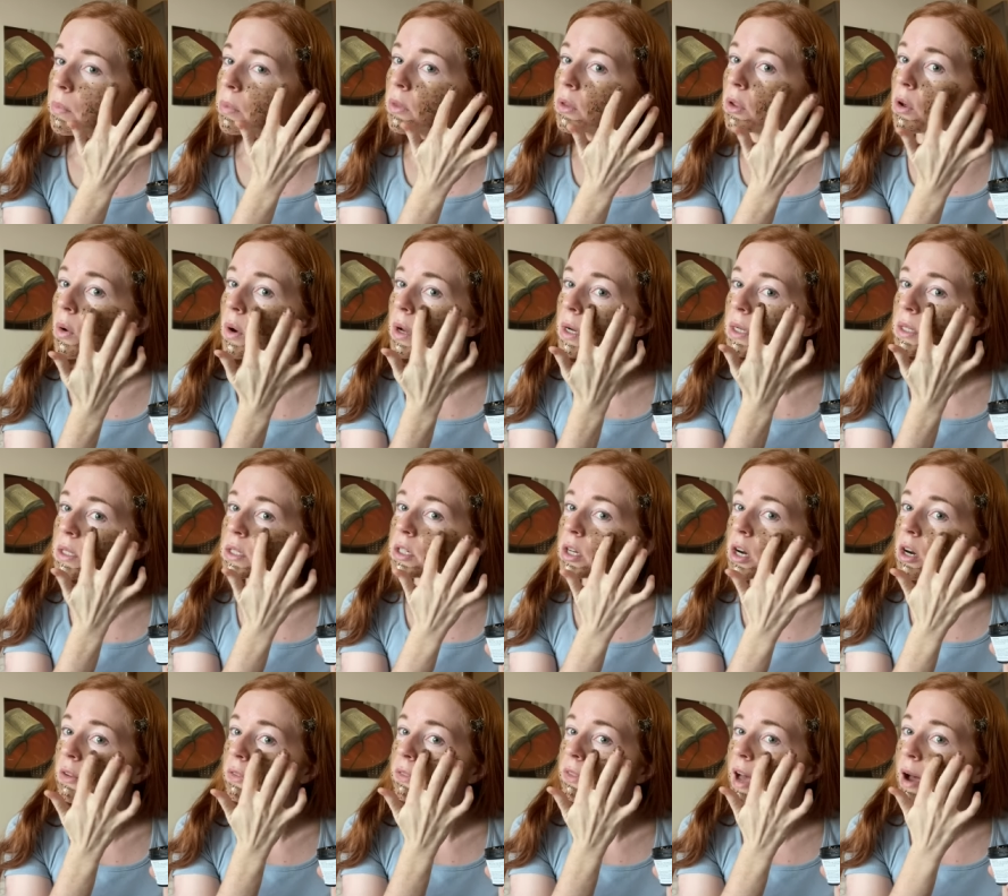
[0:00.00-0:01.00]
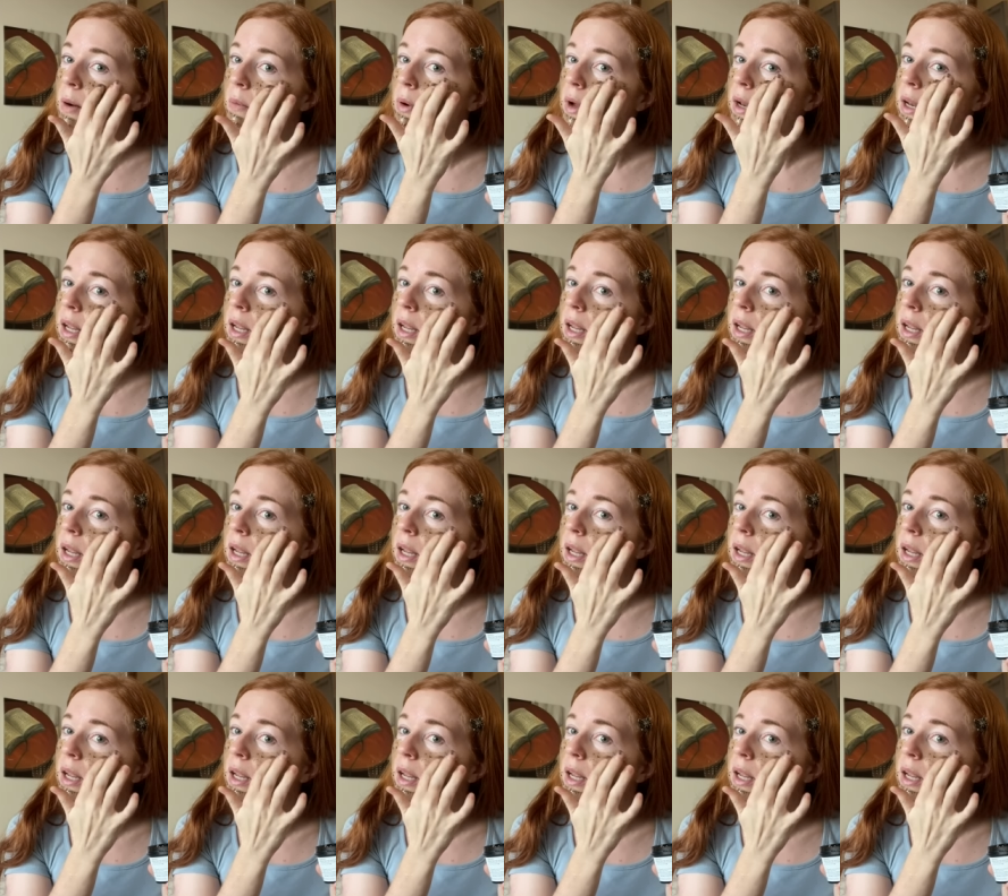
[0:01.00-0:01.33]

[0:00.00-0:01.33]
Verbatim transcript: going to start that one.